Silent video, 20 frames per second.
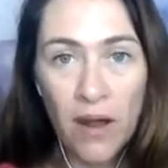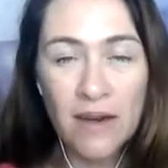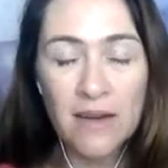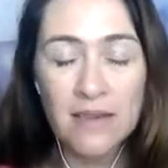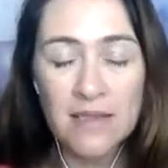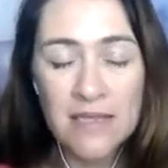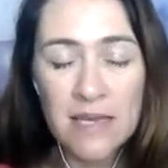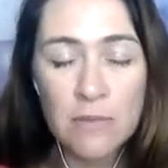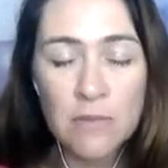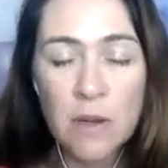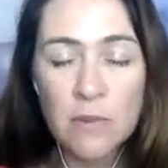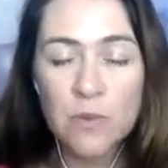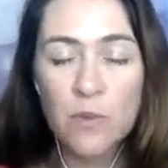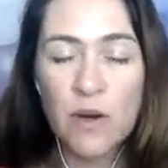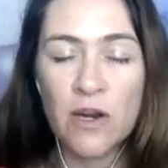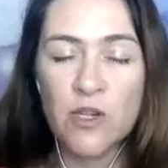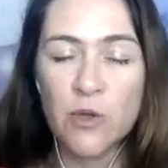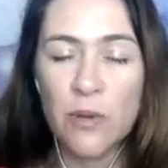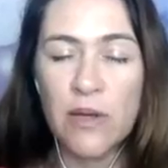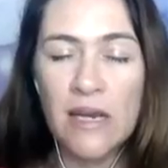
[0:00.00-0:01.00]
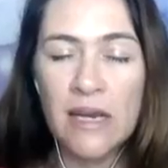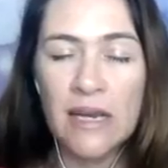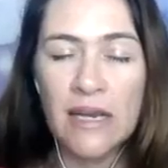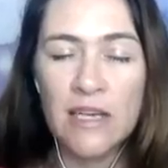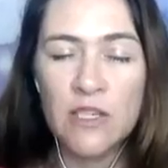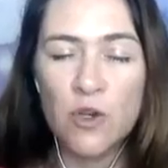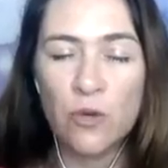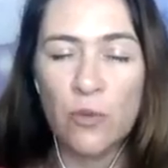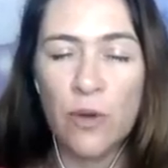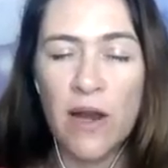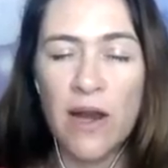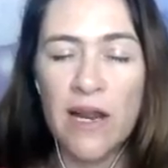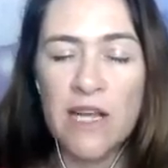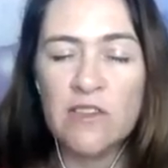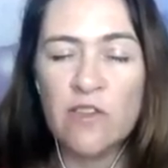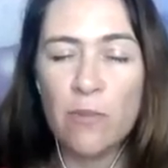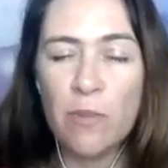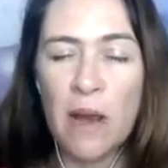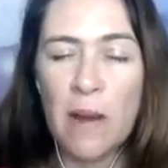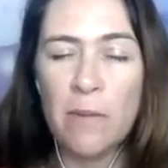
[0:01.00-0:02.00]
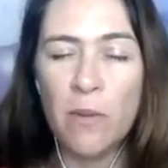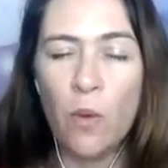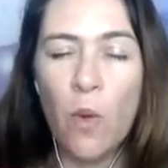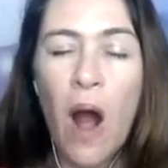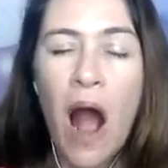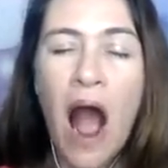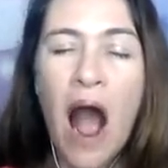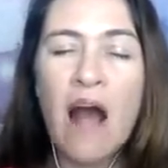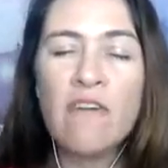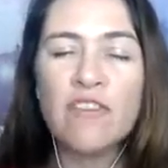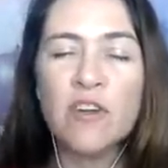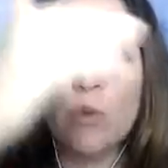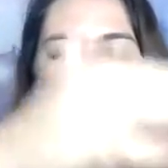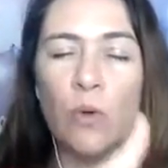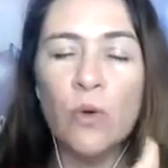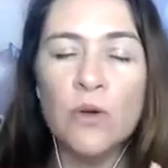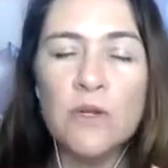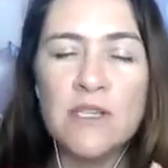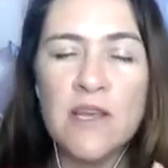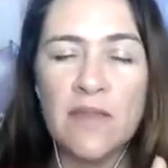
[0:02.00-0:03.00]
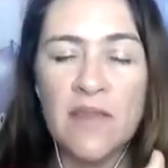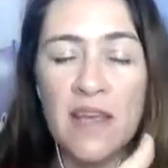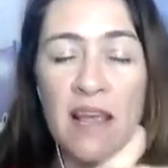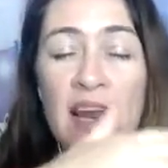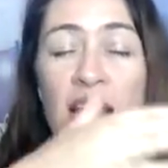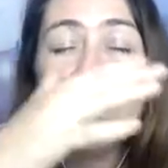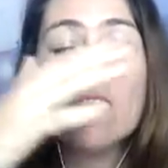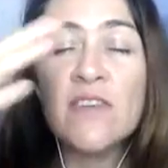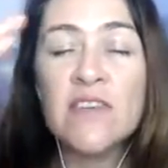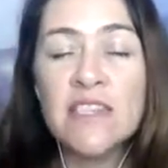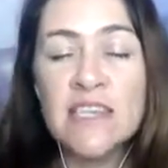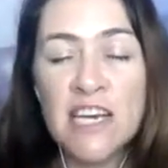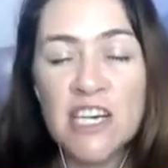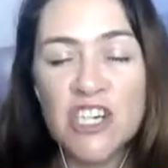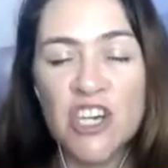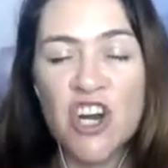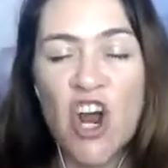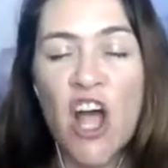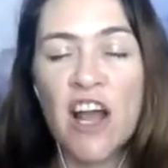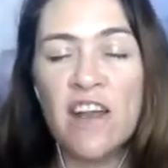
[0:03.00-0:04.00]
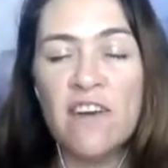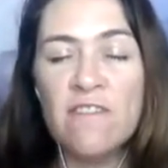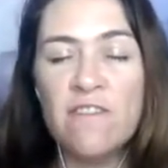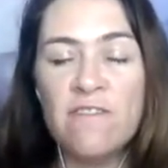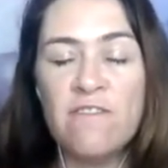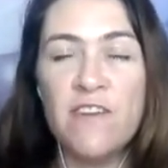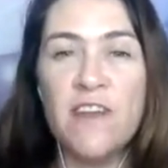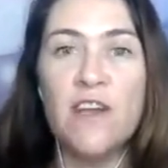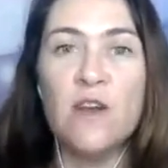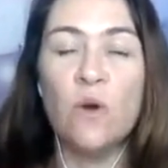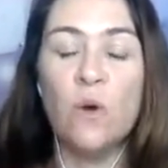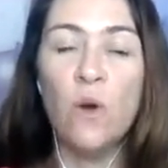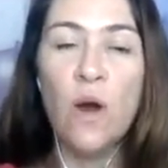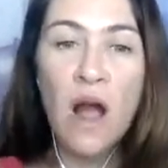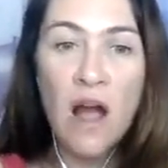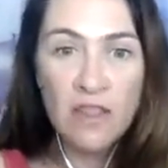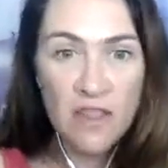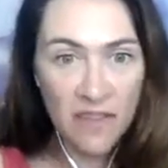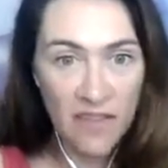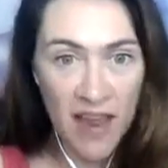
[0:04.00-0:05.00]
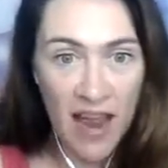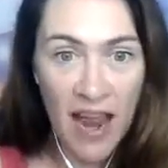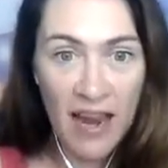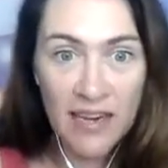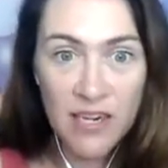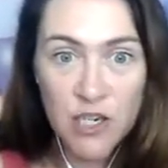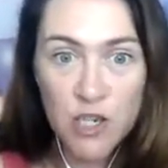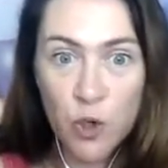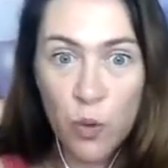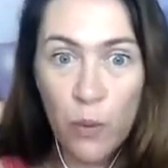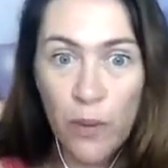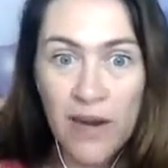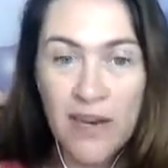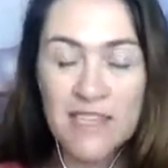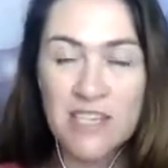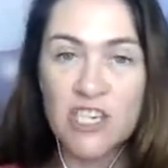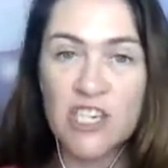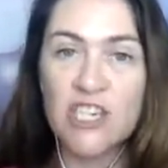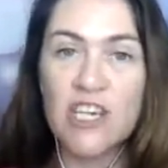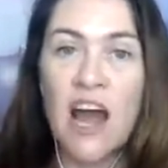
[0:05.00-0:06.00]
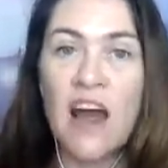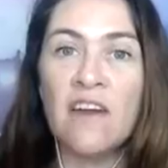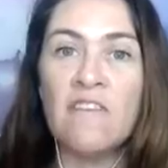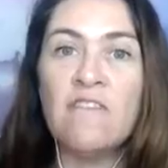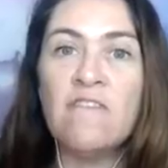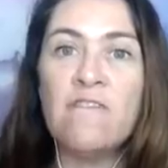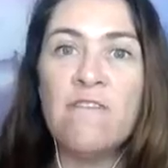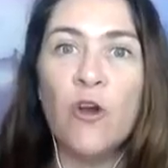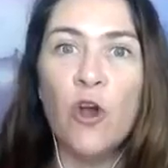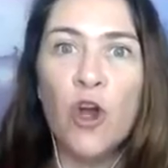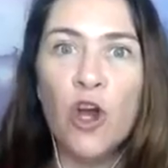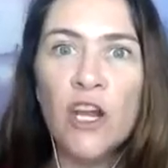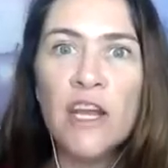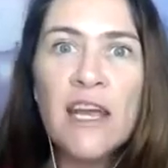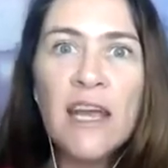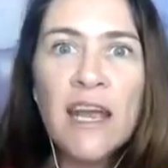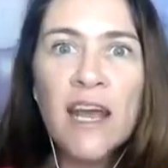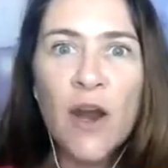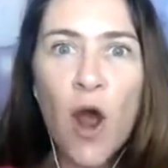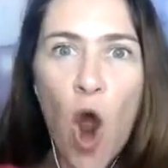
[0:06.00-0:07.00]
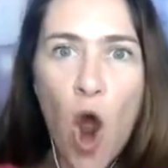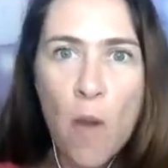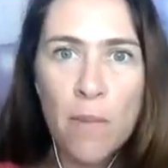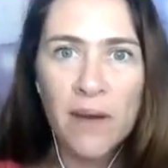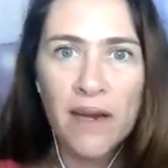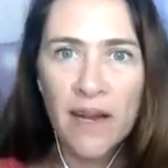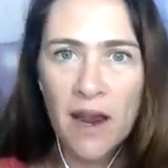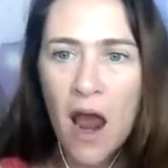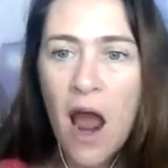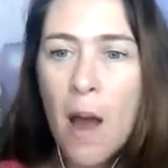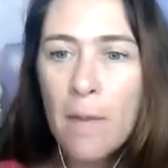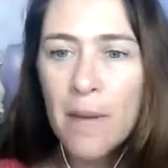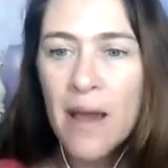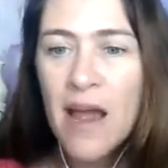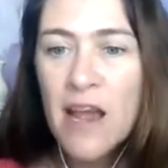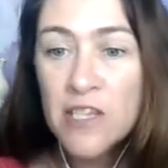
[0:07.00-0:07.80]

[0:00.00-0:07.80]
sometimes when I do healings or readings for people afterwards, at the end of the session, I can feel that their angel wings are just unfurling and opening up.